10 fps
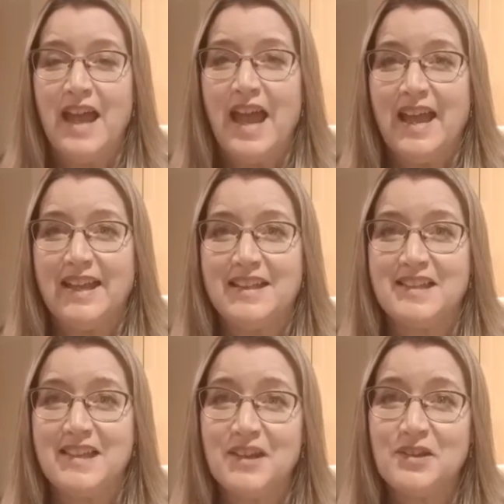And the
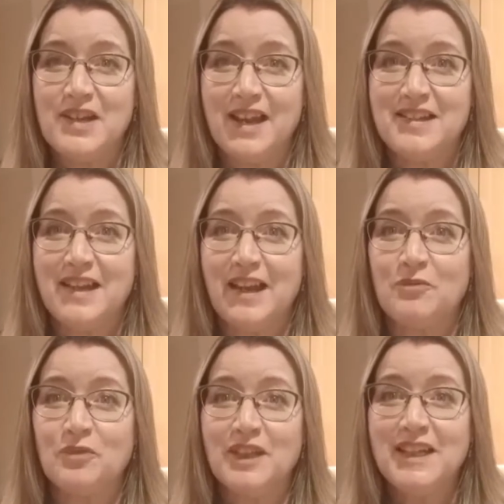sales tend to
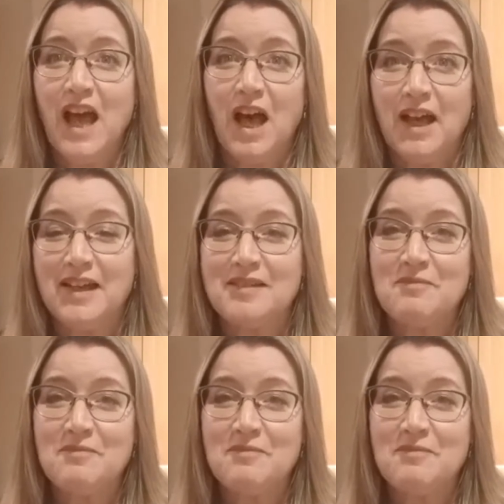get really high